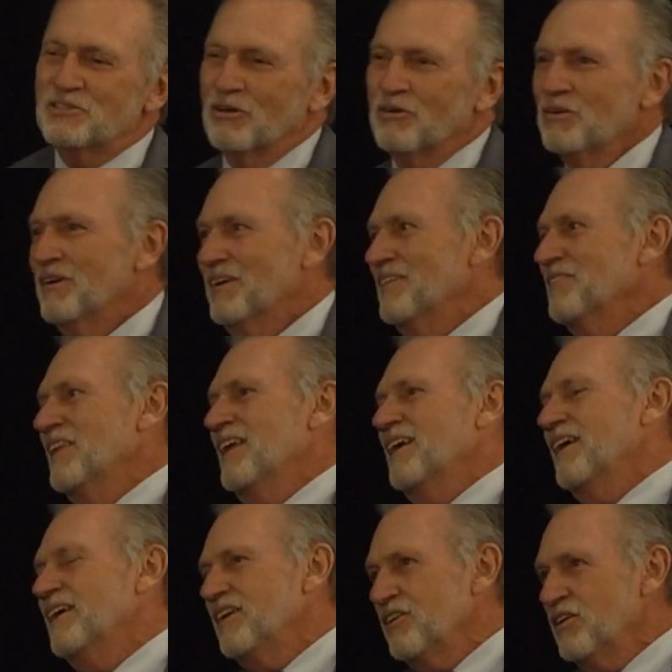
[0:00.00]
So,
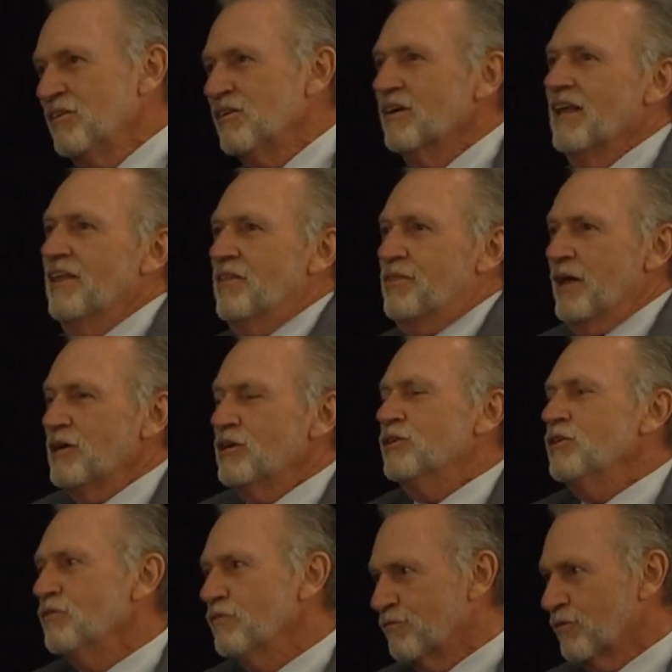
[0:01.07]

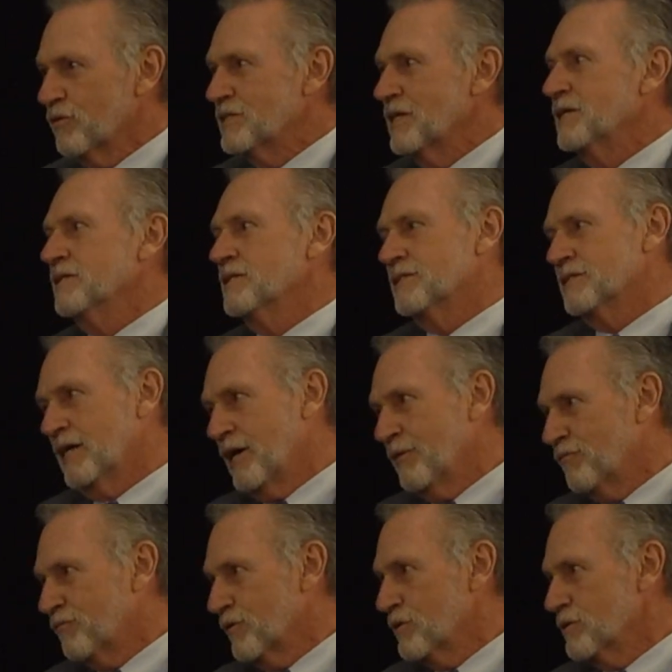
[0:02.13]
thank you for taking the time
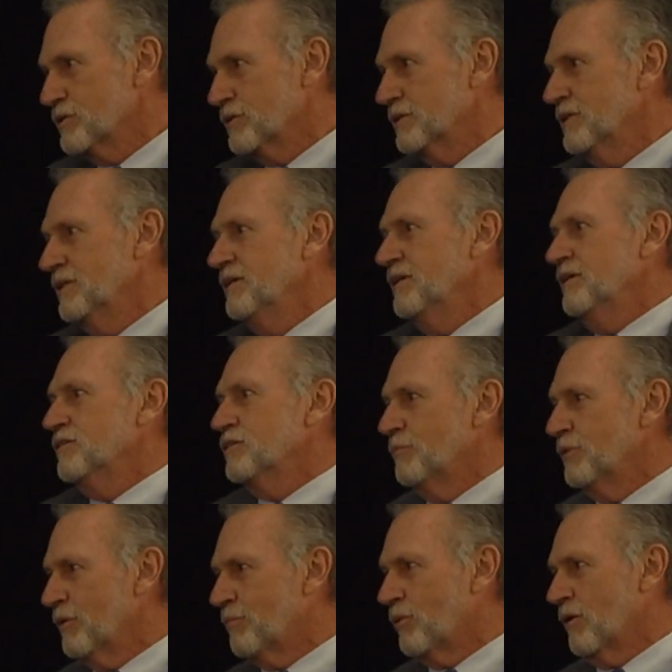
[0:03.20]
first to
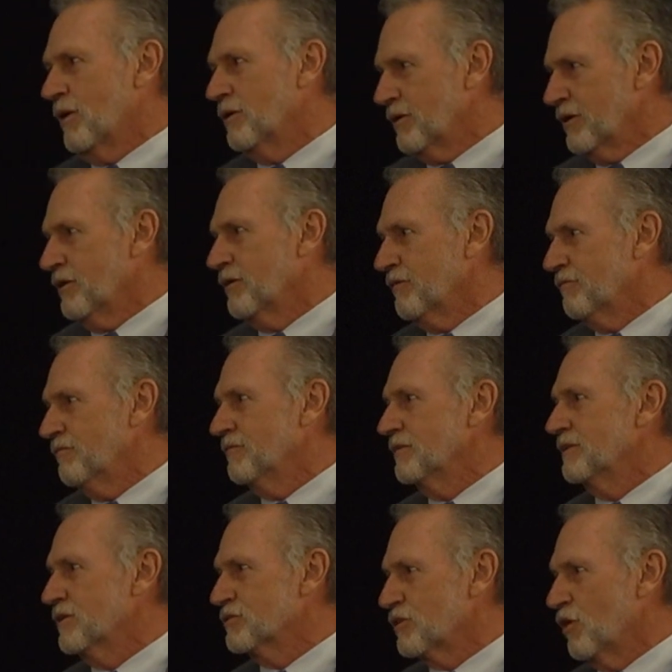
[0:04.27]
be a part of
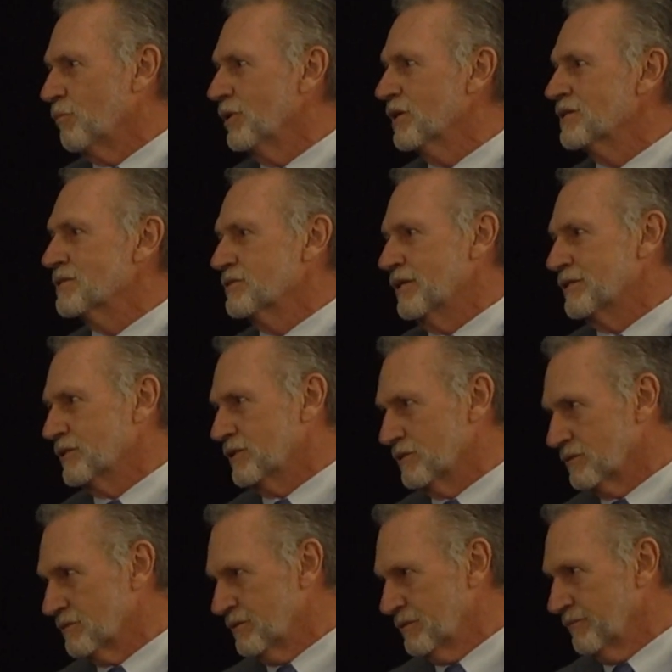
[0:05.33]
this opening
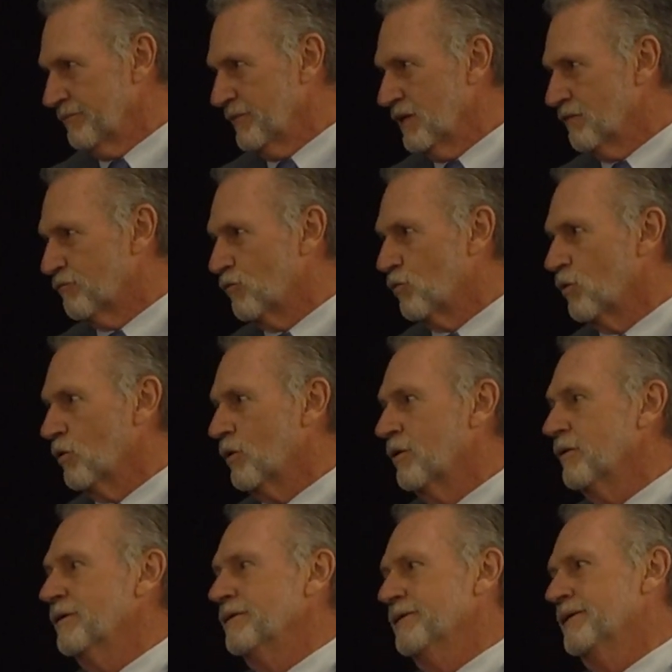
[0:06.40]
session
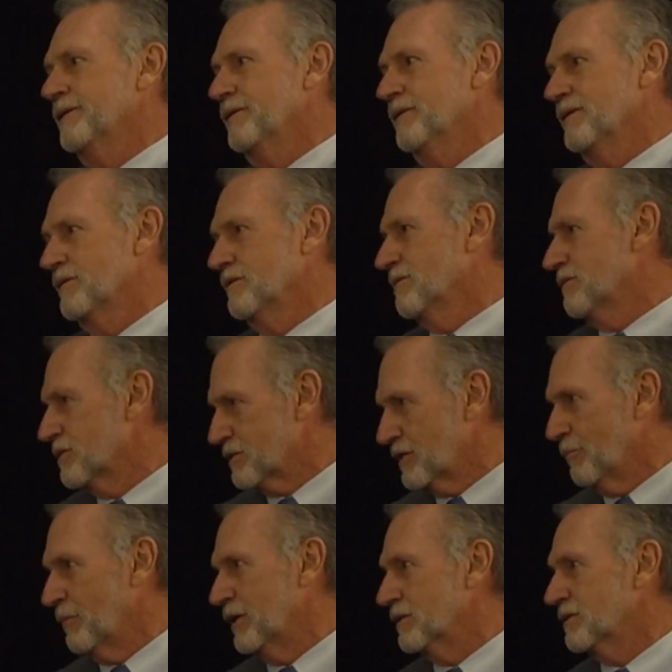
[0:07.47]
for the
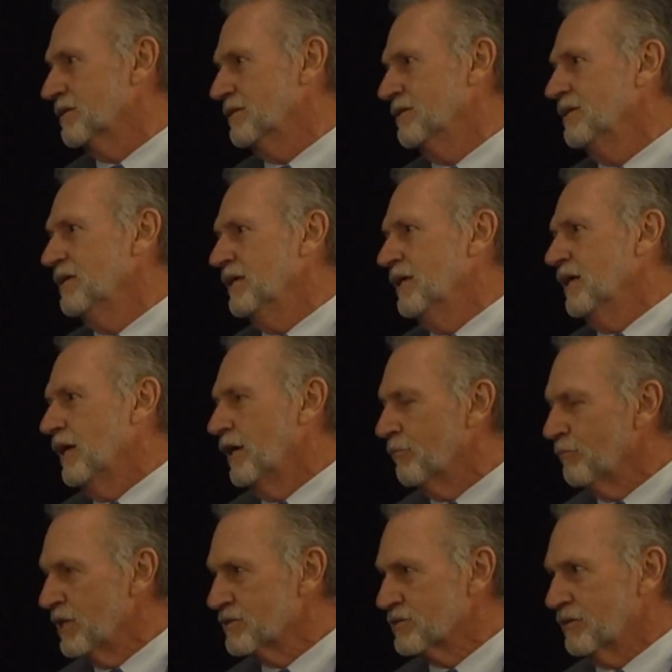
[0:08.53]
summit.
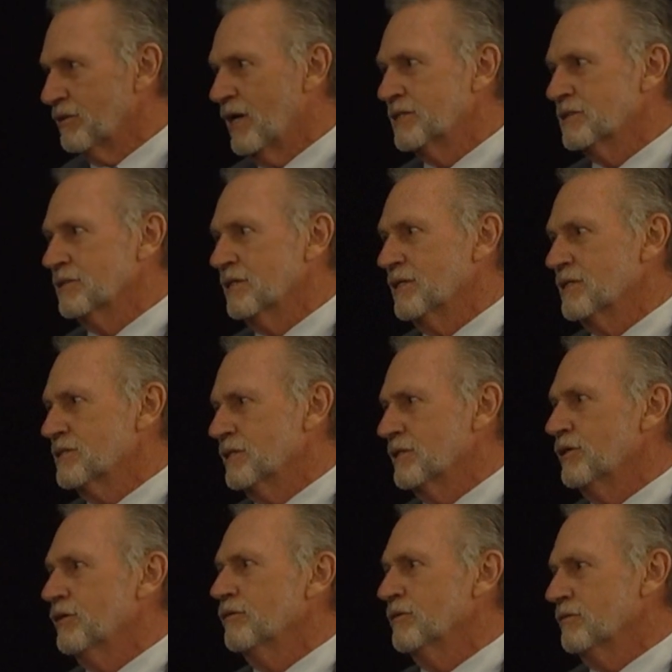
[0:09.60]
It means a lot to us to
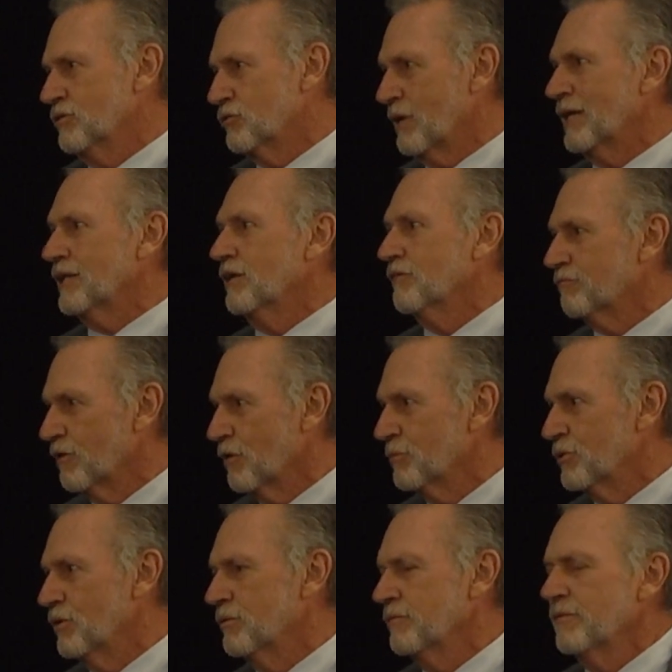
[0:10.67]
hear directly from
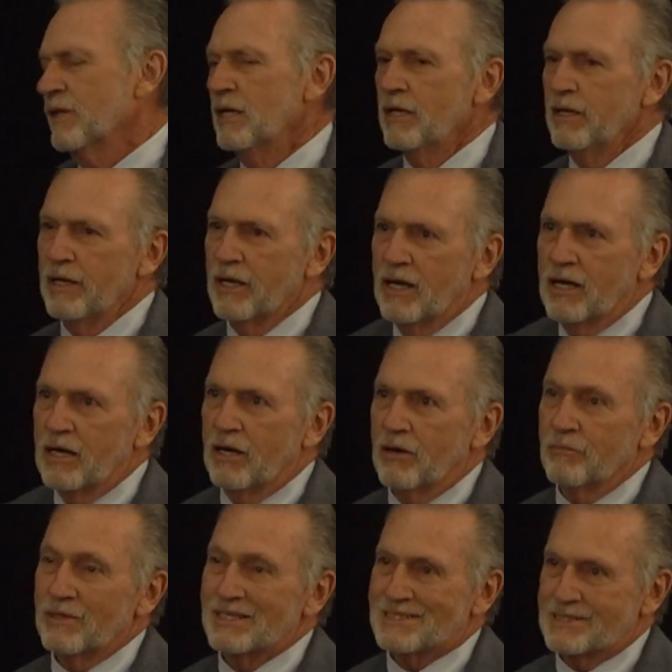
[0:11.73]
you.
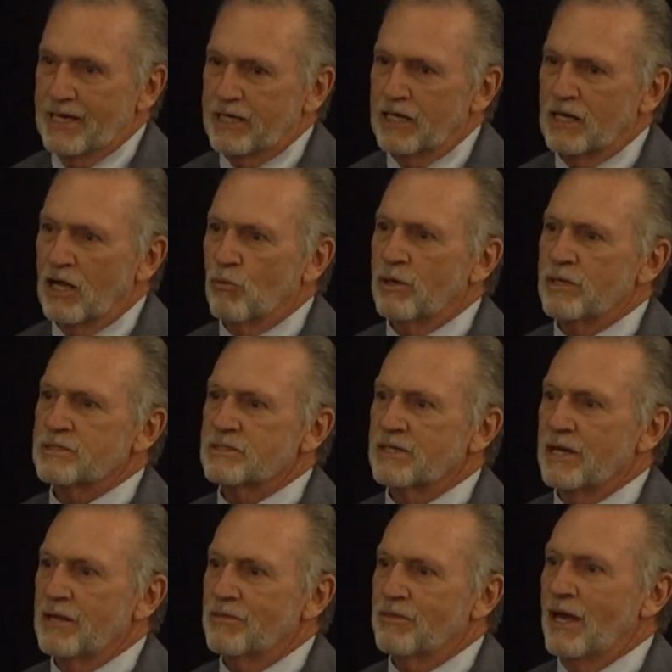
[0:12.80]
Second, I want to
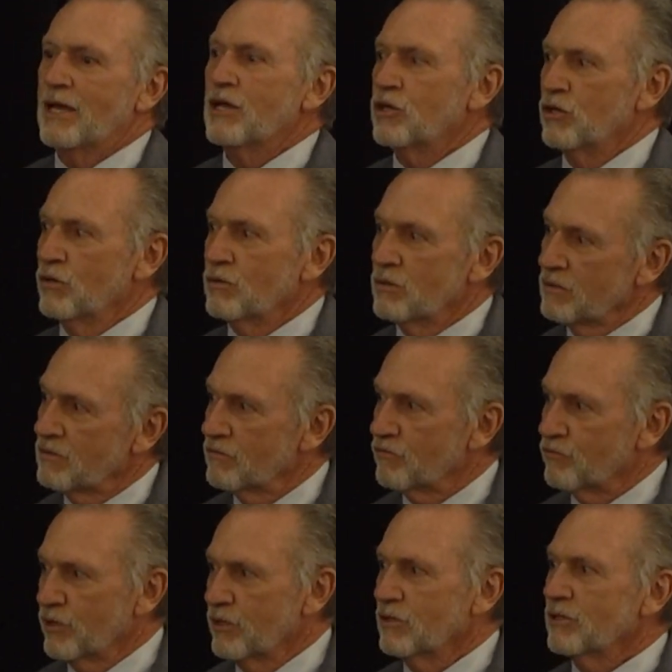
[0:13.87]
say thank you
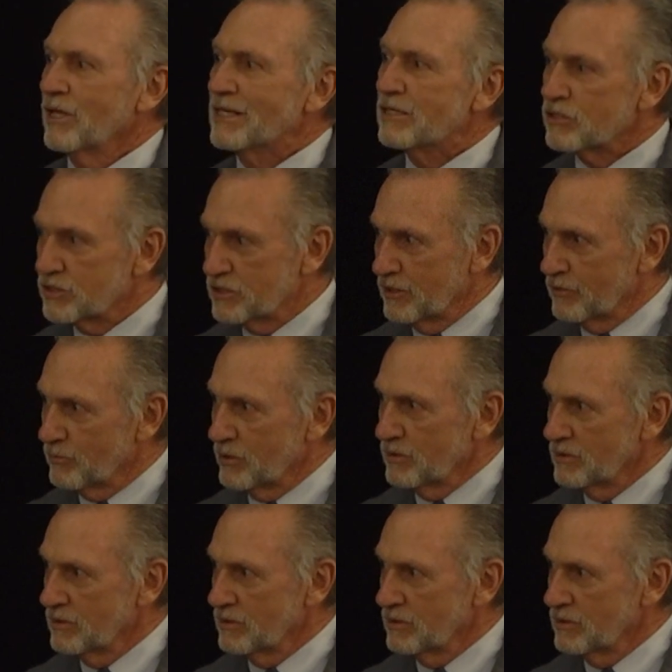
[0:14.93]
for your leadership